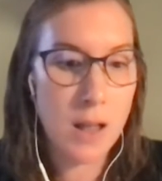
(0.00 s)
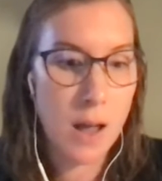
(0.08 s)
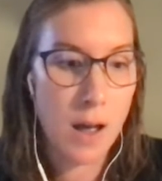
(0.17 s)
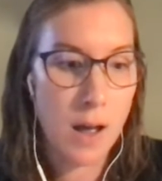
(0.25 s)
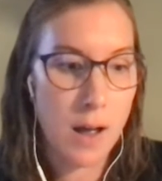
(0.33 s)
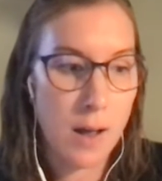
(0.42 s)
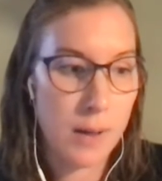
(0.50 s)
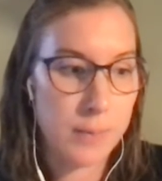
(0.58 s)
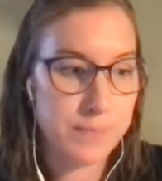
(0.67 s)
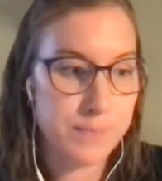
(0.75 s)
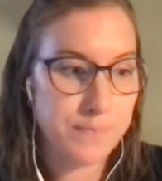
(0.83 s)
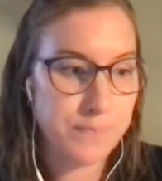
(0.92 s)

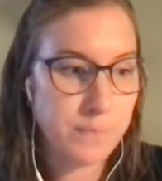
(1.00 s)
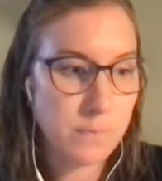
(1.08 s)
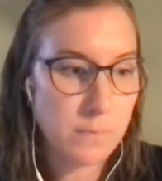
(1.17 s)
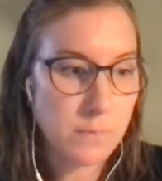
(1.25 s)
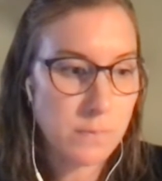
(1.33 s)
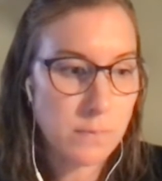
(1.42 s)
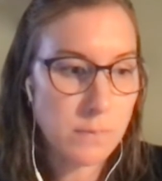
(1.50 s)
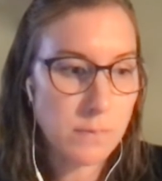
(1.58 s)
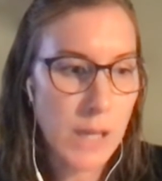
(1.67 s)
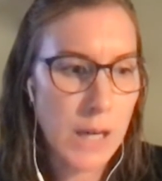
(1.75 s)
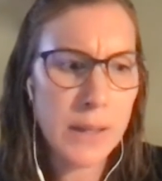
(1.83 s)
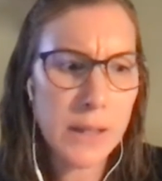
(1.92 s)

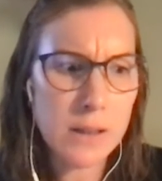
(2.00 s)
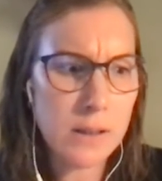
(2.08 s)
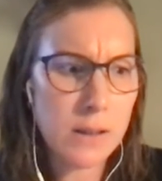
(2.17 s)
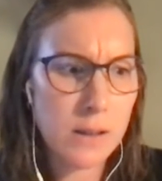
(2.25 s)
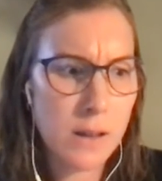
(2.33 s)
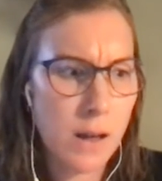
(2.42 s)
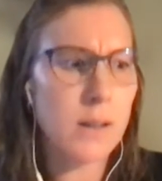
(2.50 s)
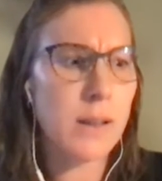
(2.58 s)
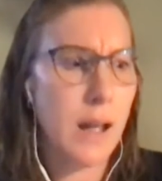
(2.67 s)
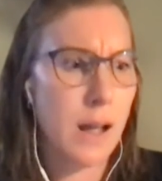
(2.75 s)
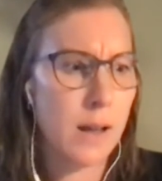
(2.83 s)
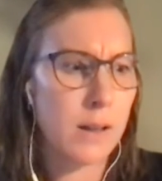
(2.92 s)
I think
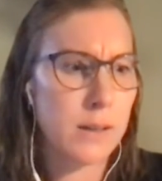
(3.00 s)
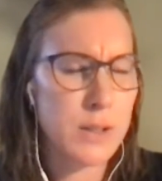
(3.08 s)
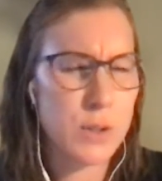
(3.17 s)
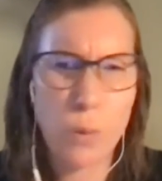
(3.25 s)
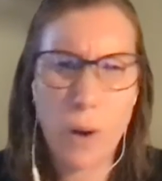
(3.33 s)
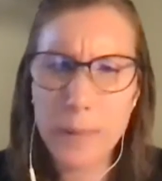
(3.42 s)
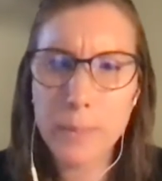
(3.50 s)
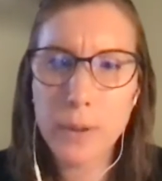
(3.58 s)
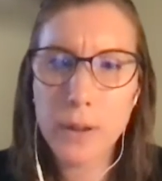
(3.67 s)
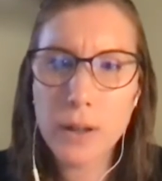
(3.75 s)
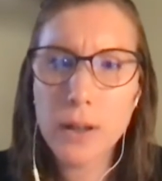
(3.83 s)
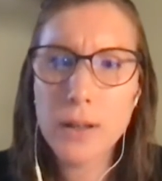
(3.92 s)
Alicia
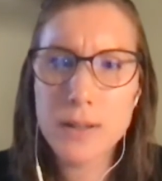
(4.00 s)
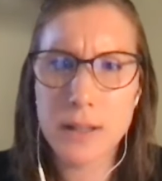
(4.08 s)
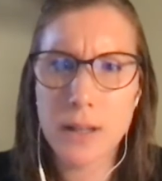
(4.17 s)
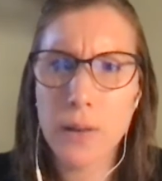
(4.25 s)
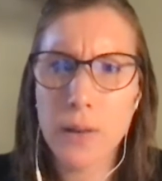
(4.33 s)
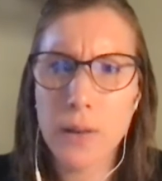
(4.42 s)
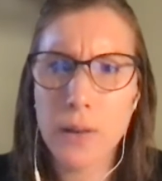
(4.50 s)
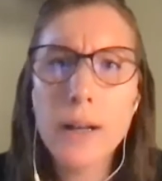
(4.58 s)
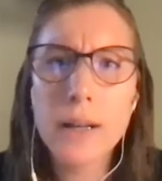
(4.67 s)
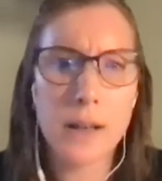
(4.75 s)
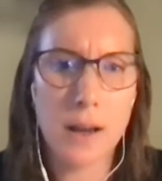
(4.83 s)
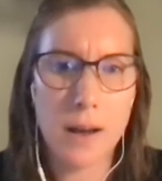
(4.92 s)
Weinberger is another
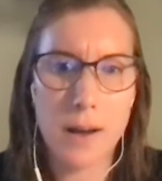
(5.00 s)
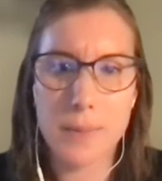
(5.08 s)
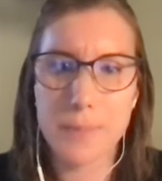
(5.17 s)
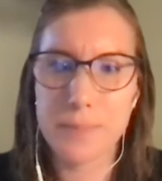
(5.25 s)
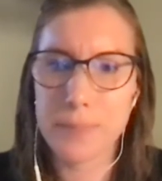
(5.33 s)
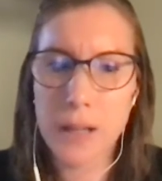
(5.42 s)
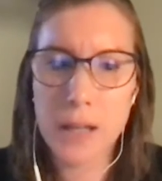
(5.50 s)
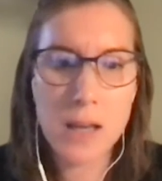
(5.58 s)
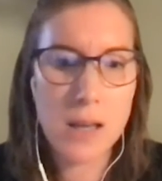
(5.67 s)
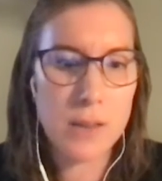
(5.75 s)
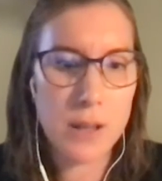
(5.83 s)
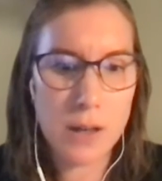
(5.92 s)
one.
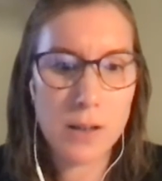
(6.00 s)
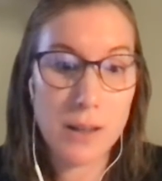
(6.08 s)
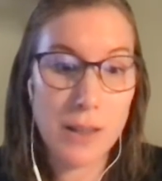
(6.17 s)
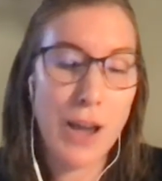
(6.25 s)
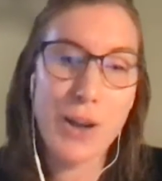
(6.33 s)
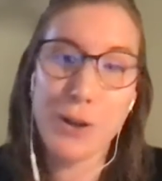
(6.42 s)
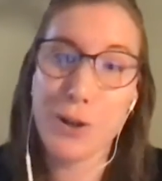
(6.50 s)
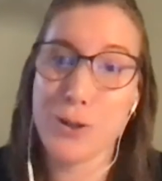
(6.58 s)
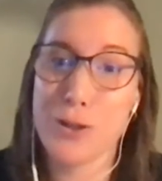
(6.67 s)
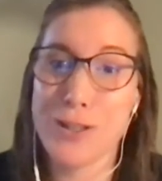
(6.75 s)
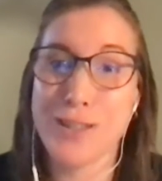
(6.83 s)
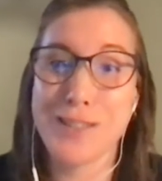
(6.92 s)
There are
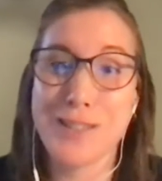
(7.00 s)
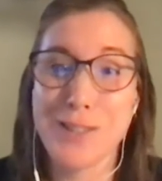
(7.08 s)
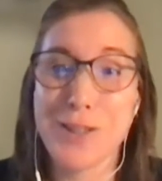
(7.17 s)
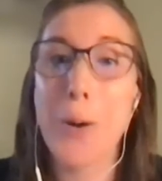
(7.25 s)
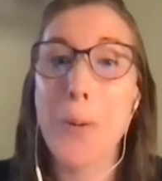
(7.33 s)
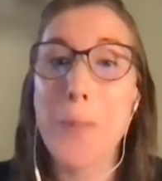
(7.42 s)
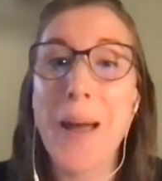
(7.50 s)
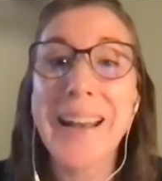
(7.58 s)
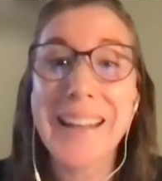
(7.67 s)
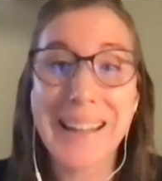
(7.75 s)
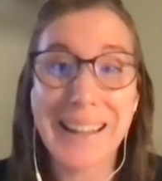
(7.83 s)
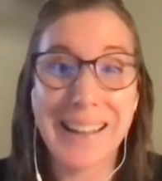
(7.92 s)
just so
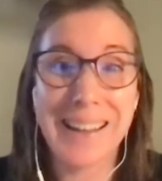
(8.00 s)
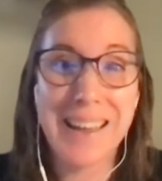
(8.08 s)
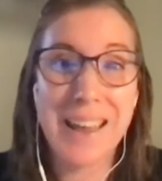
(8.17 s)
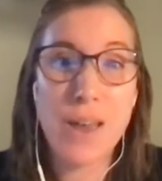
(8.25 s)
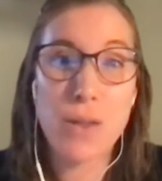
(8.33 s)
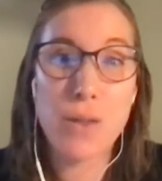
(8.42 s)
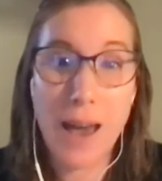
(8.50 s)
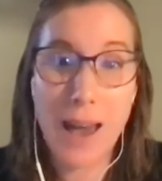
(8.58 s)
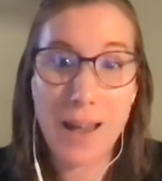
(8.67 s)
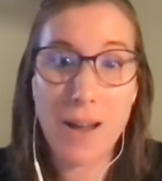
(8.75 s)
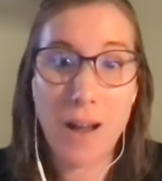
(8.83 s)
many that